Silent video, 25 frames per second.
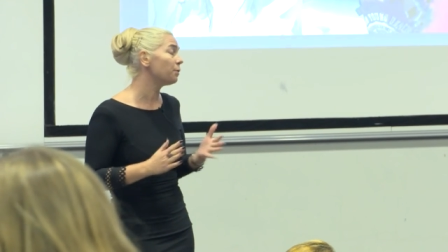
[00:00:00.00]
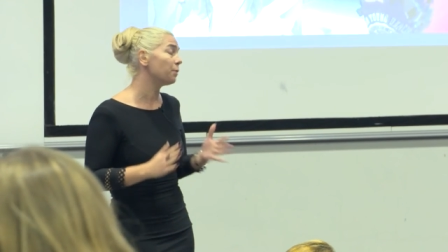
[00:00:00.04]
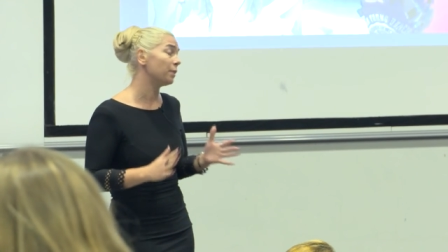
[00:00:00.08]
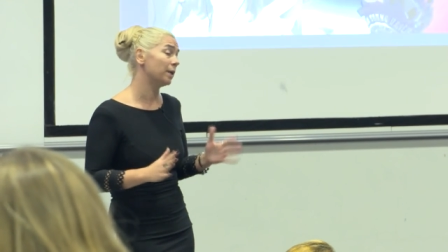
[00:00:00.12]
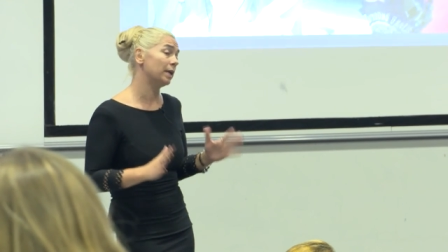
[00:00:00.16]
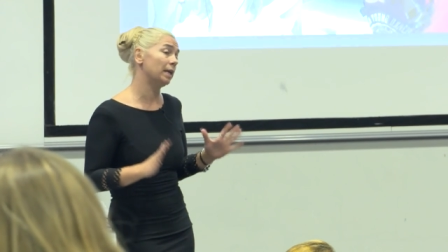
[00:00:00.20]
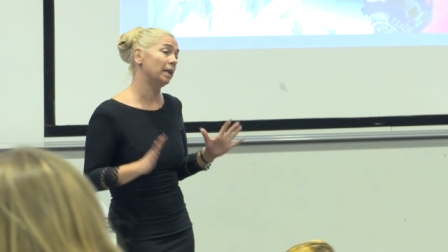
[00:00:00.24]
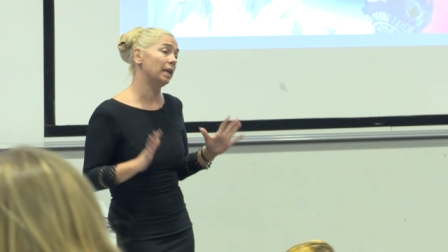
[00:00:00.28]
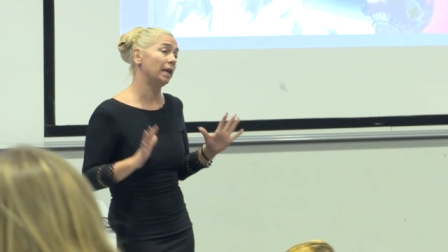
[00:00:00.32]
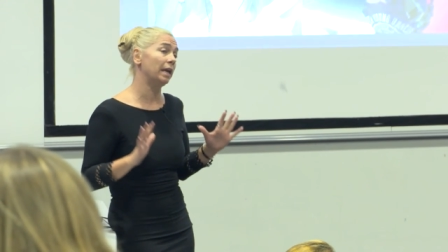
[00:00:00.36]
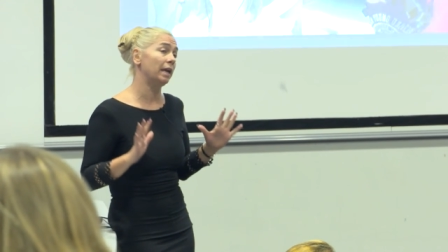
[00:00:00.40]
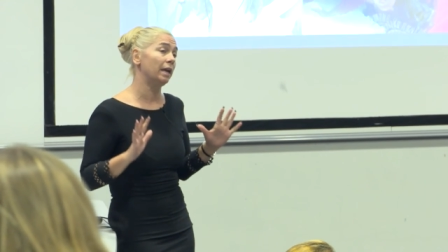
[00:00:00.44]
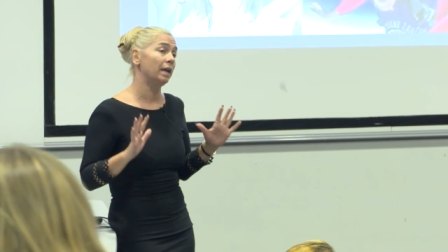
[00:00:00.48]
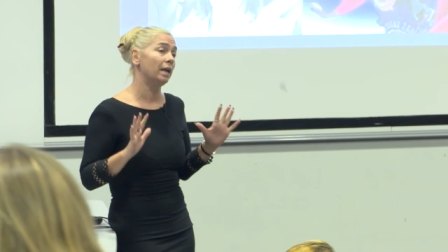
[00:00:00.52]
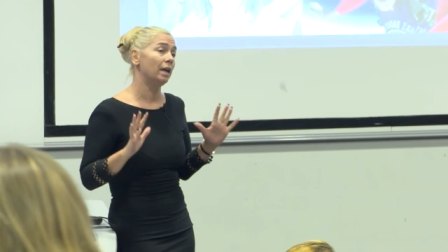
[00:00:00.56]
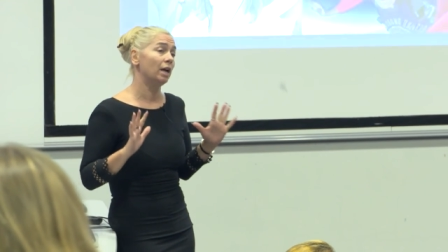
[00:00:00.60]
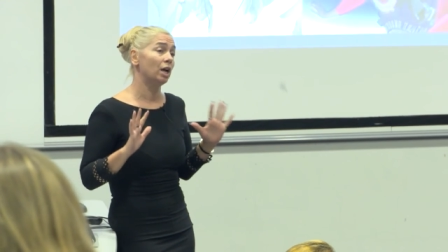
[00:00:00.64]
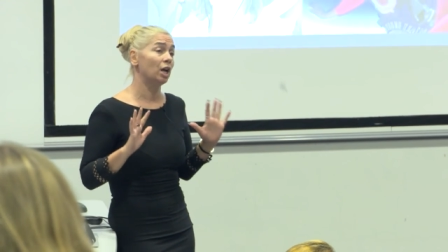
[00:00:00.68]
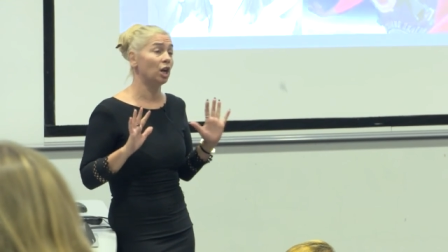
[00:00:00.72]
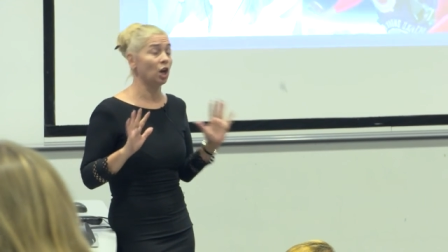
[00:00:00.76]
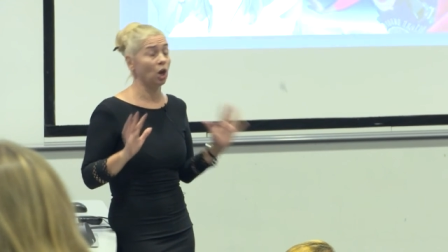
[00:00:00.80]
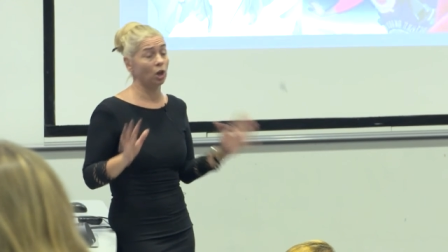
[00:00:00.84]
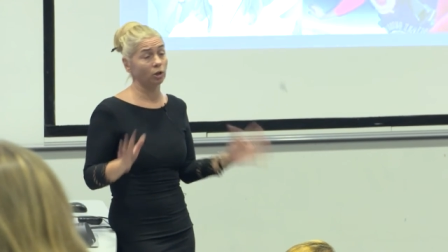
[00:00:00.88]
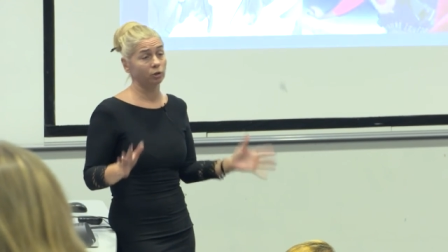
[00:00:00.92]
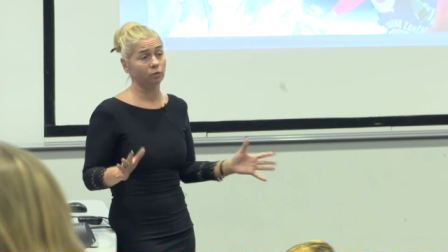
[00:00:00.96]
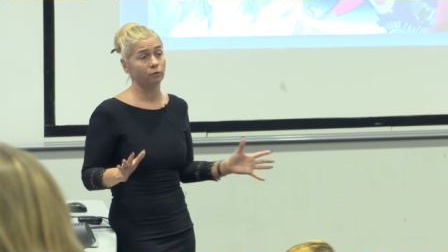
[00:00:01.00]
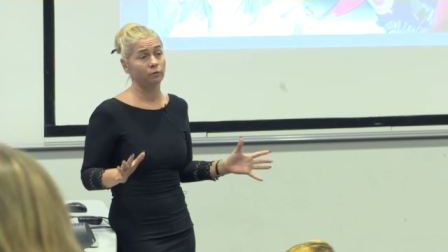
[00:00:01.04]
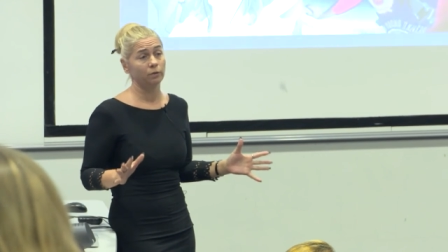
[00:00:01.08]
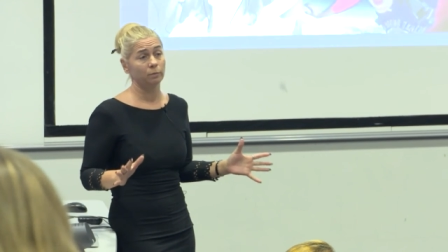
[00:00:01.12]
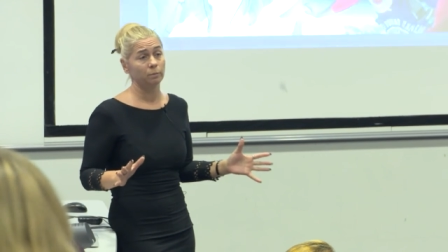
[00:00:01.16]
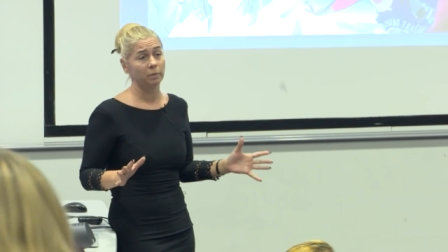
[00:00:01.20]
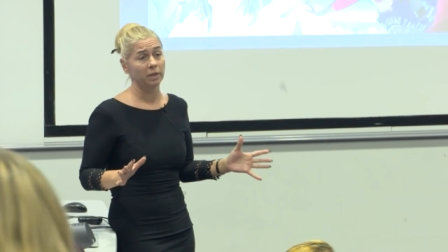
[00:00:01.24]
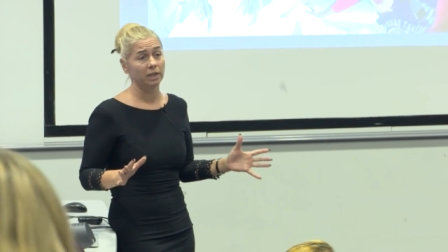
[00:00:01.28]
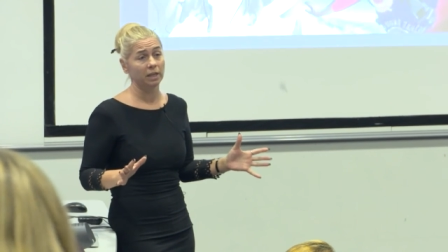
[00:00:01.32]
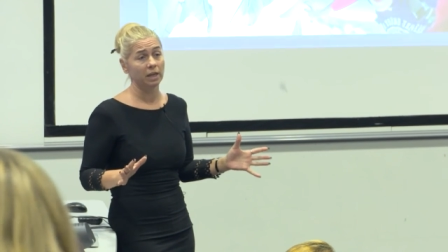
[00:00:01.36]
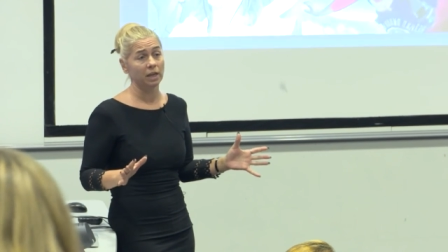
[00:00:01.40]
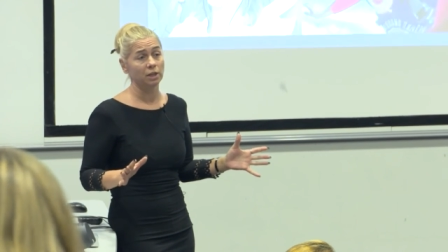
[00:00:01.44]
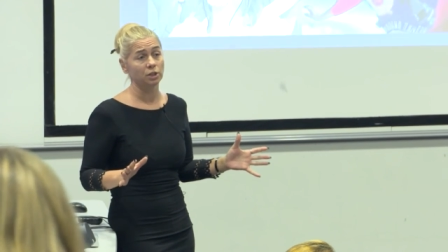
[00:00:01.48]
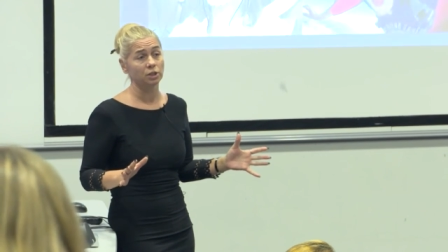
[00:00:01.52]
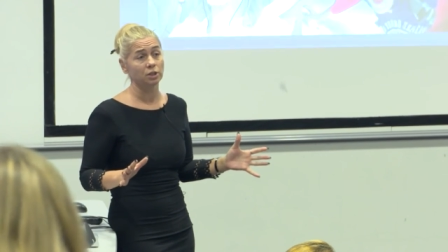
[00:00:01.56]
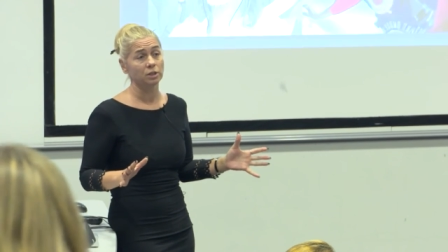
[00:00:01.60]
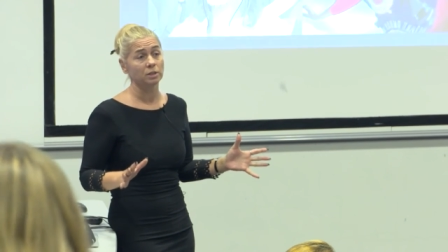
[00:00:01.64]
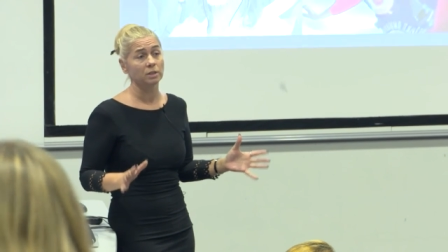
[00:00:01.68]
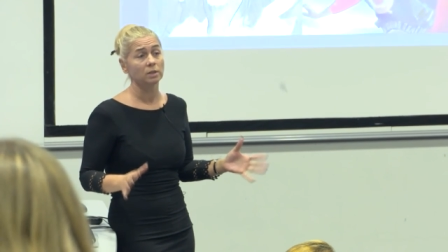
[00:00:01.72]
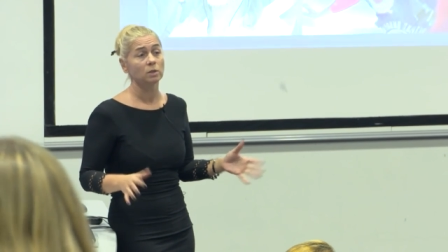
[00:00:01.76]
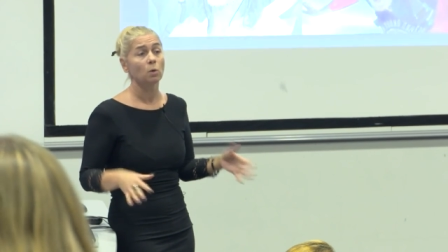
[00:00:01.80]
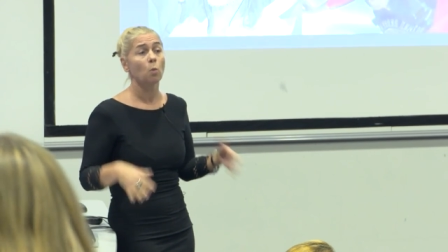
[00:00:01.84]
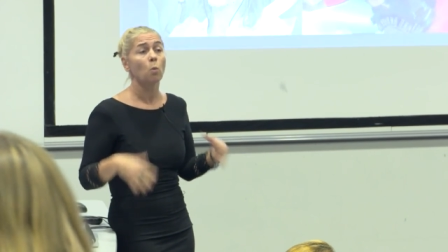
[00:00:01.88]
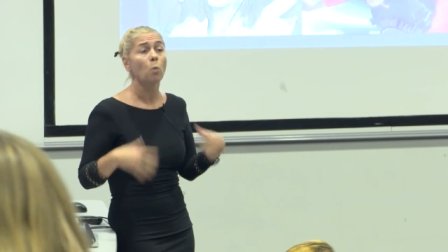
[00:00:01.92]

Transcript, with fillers: really a lot of applications.